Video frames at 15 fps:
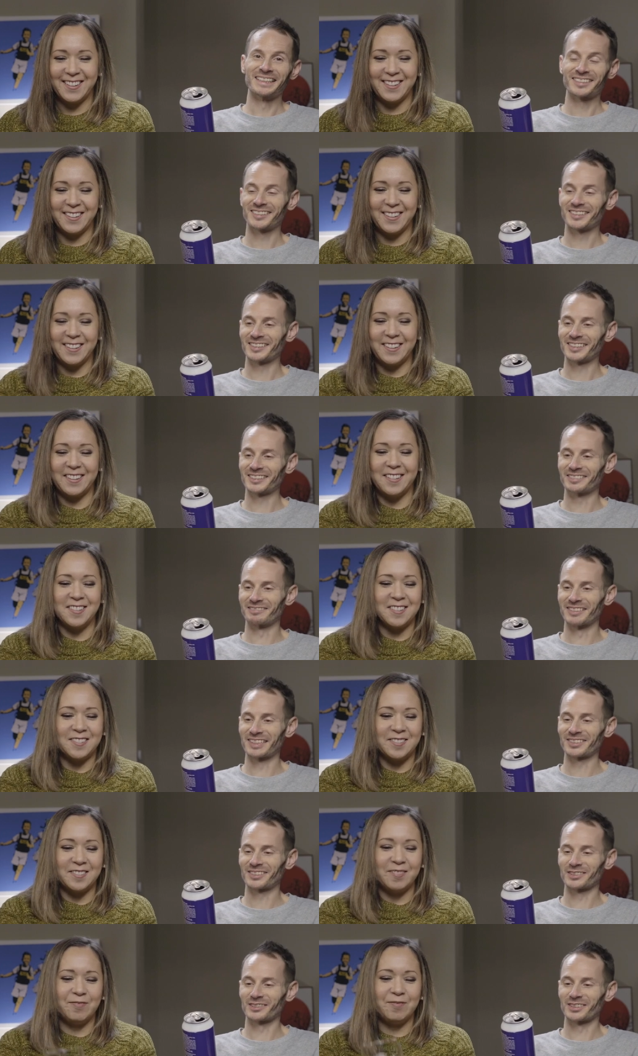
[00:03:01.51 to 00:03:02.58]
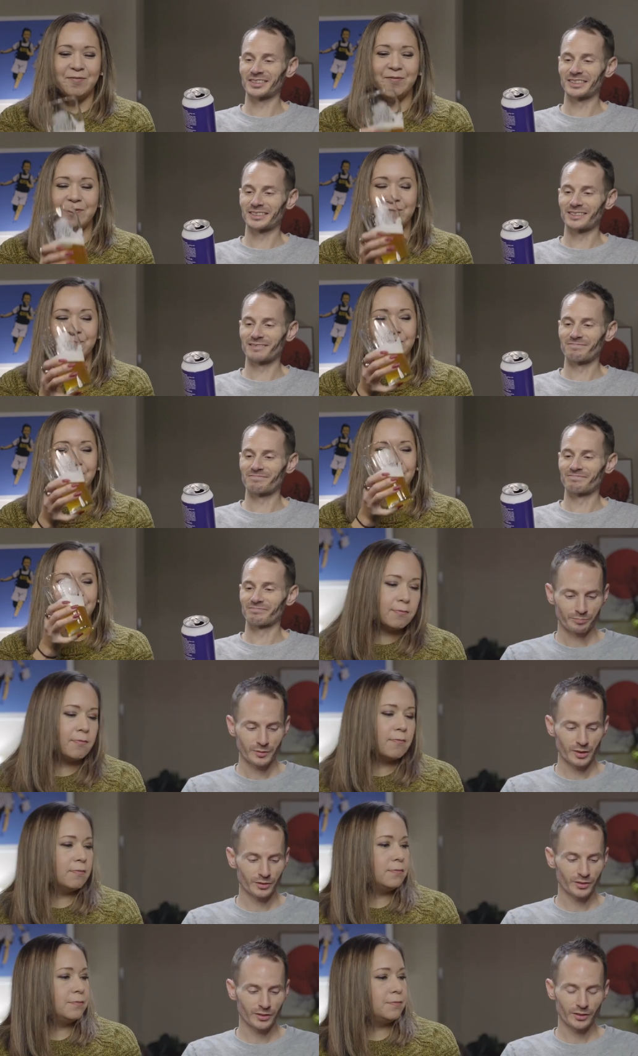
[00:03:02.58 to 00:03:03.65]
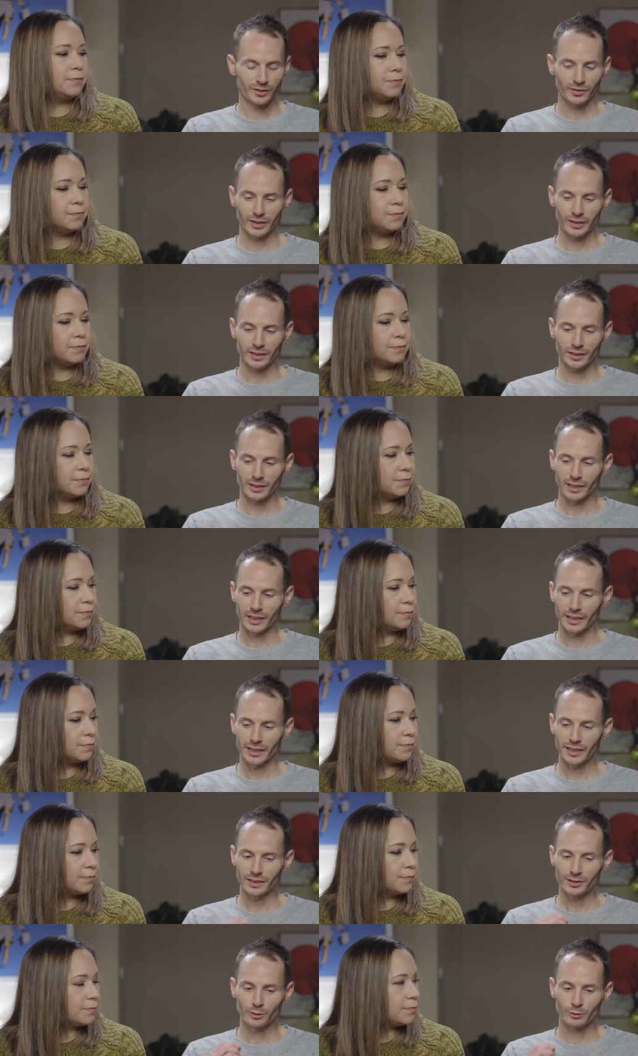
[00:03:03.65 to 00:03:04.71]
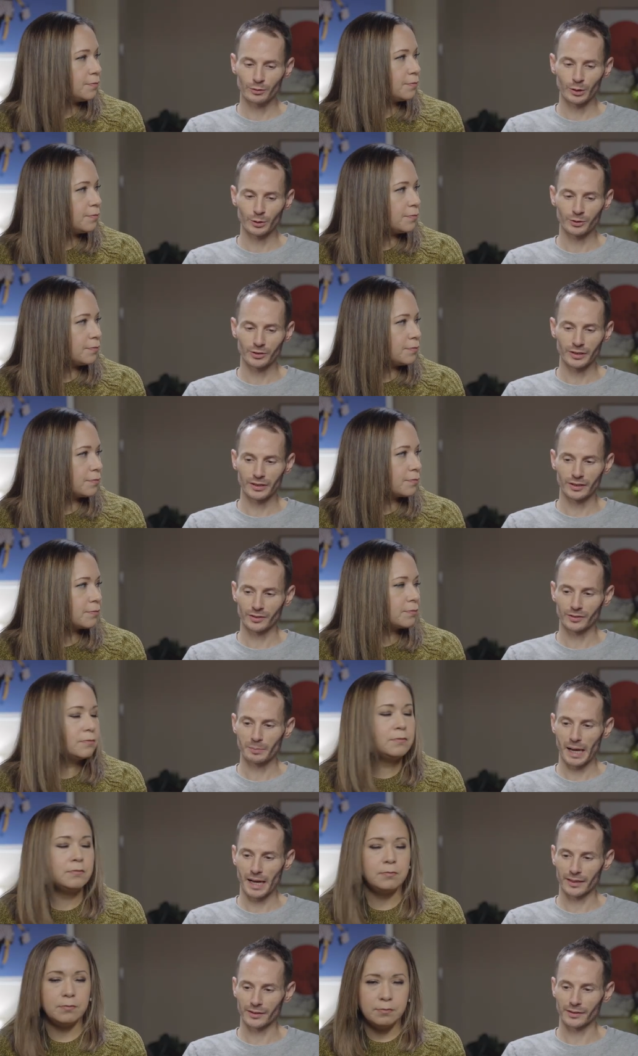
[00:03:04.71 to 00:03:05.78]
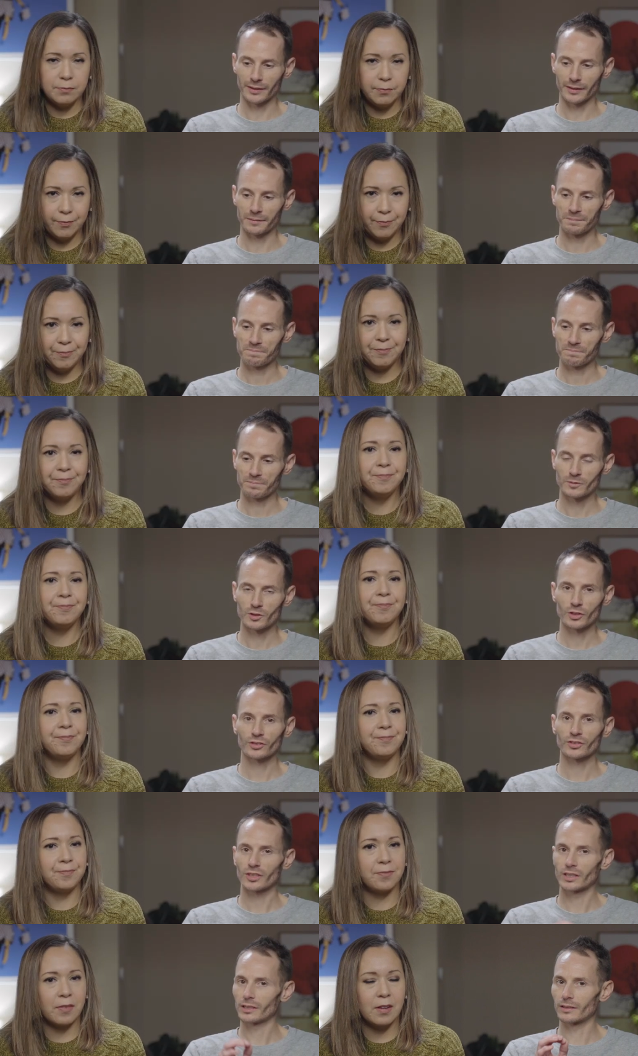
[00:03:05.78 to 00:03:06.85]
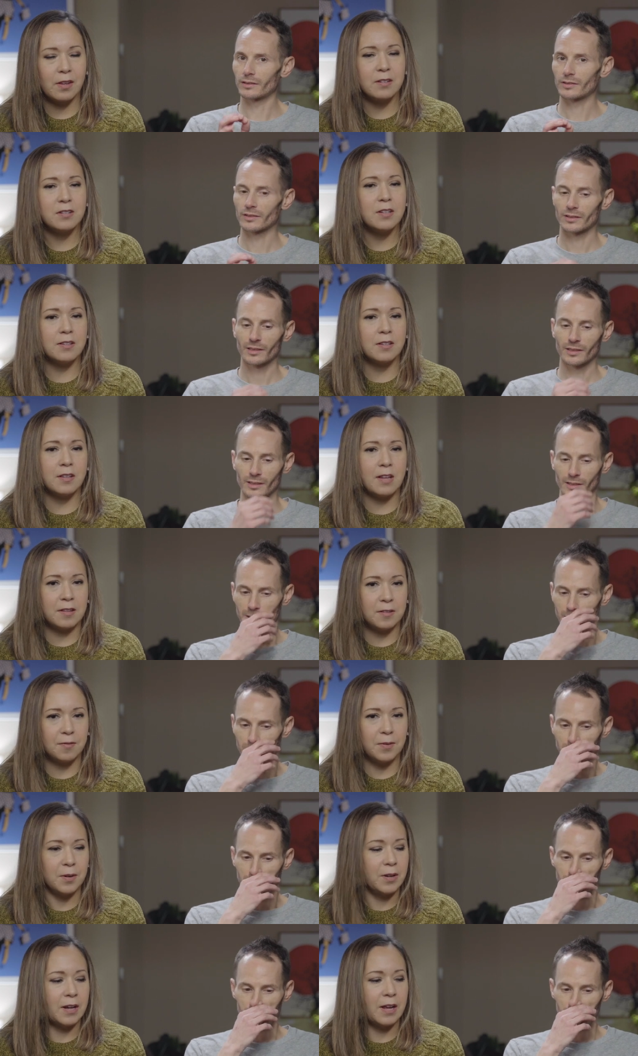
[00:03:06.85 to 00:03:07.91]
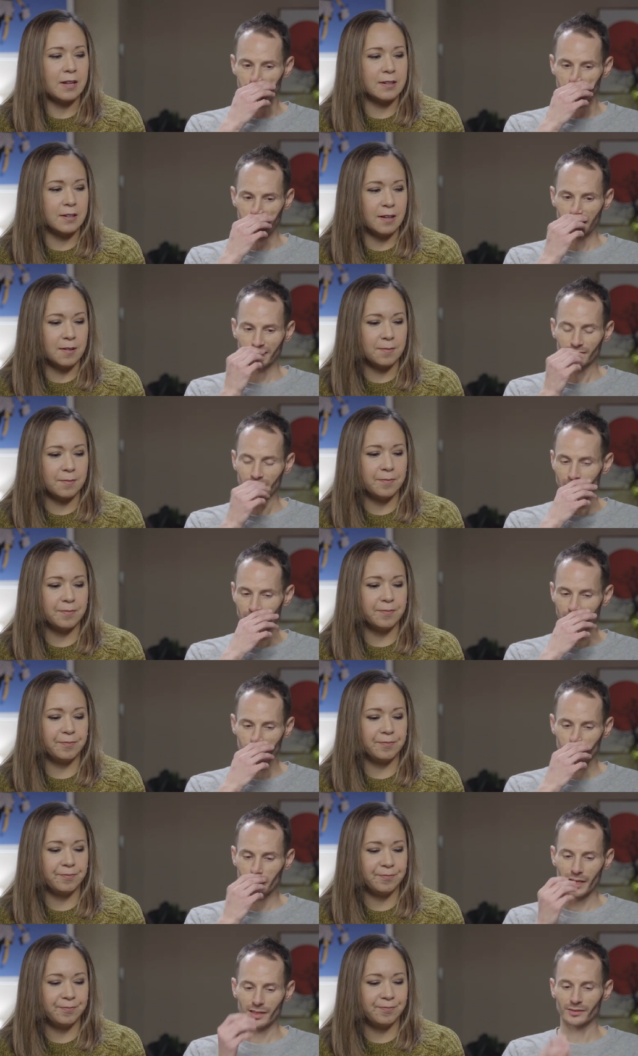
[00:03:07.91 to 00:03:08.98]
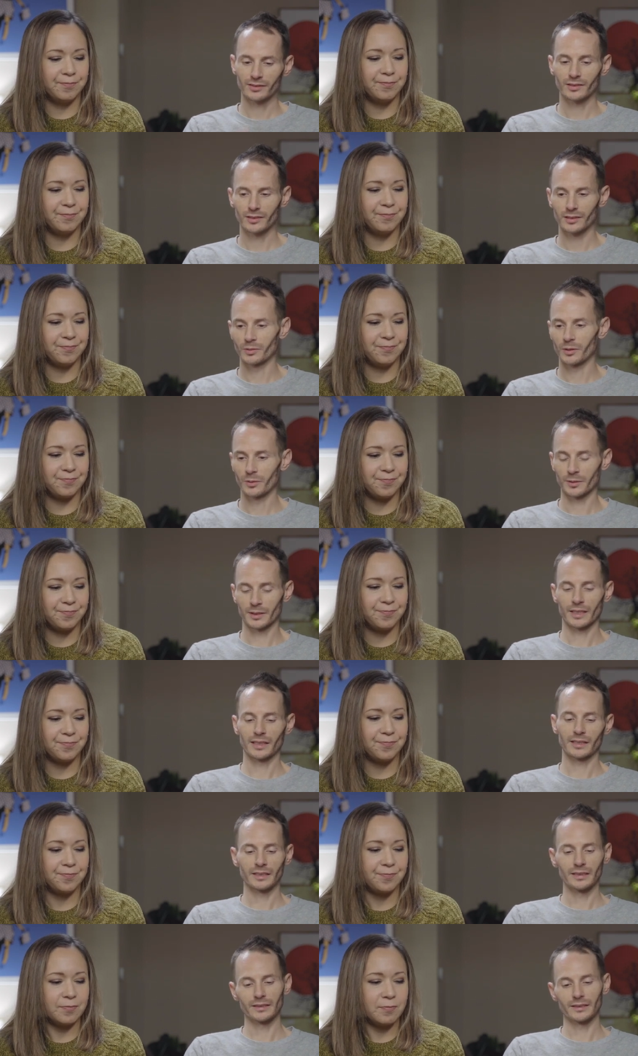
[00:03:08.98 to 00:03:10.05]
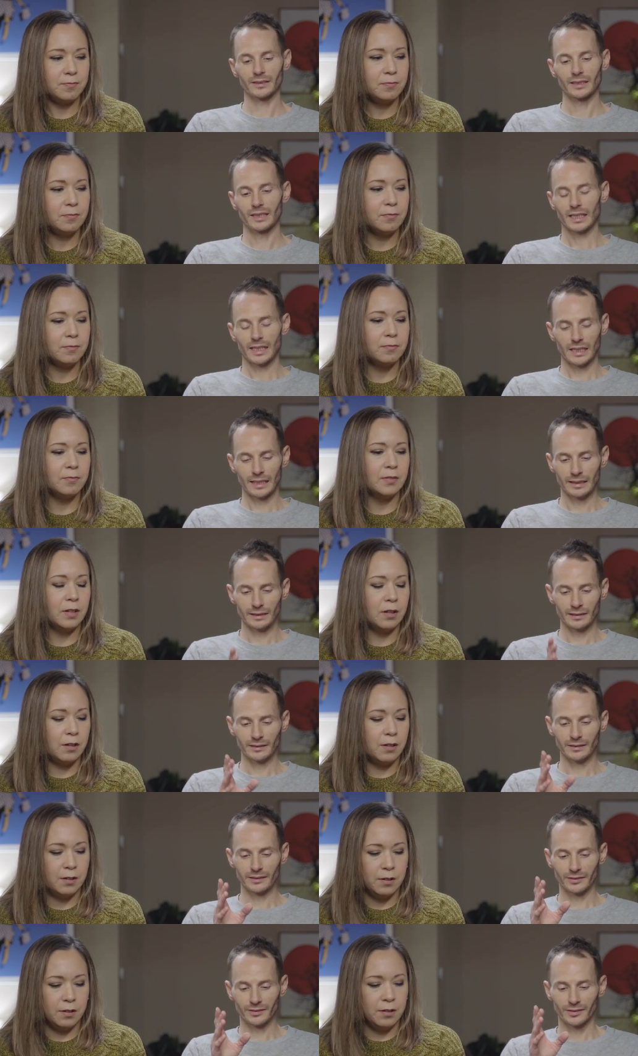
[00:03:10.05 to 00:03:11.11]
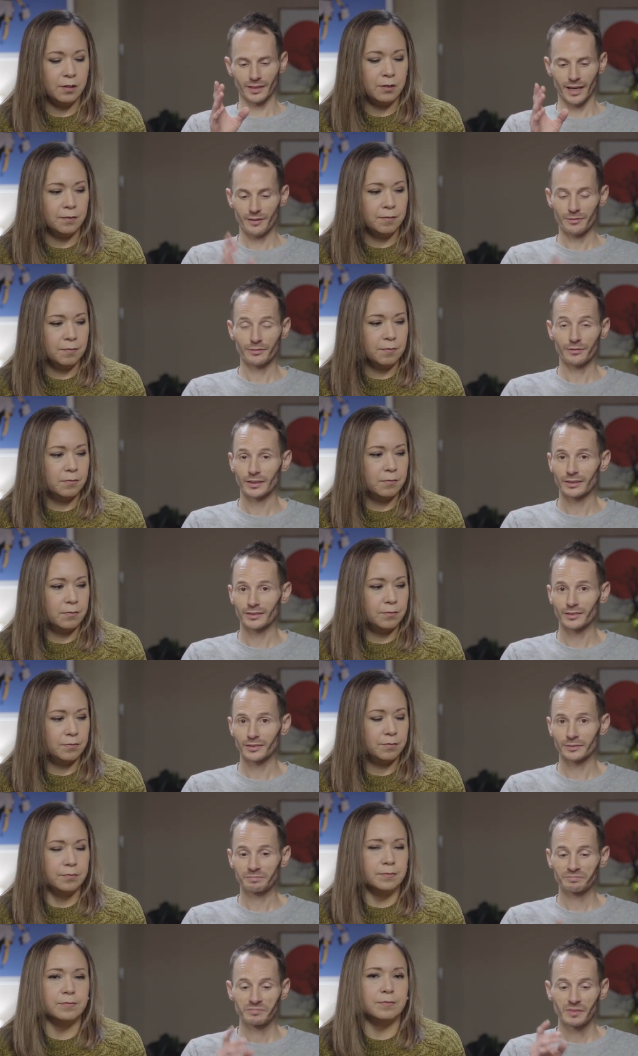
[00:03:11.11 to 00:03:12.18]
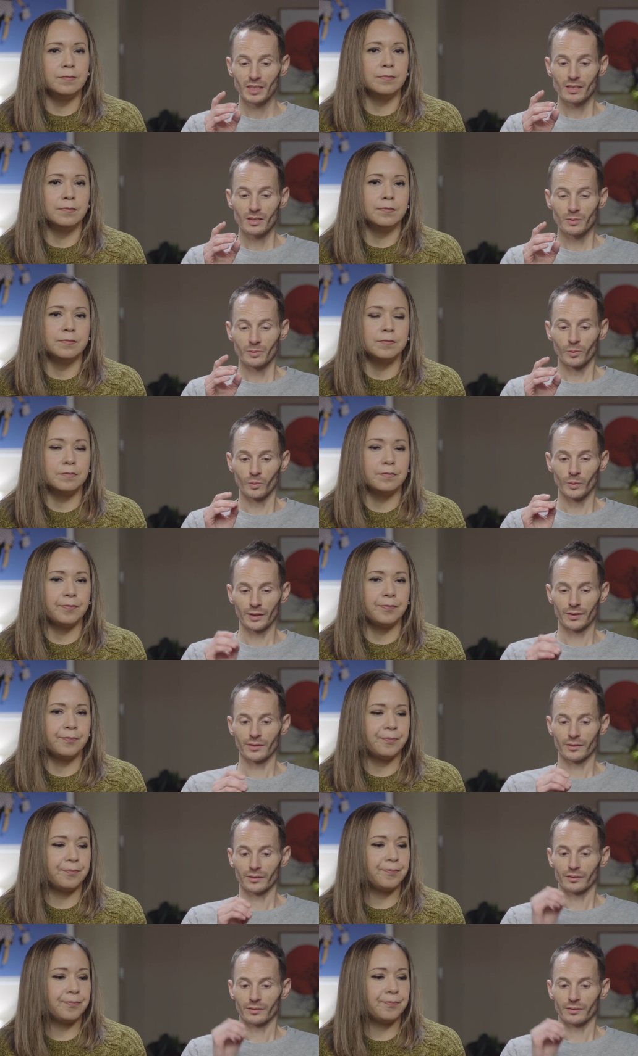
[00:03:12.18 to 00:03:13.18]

Speaker 1: this is good. This is really good. There's there's like a, a hint of roastiness back there. Just a hint. Just
Speaker 2: at the very end. It's
Speaker 1: it's basically what we're getting here is a Hefeweizen with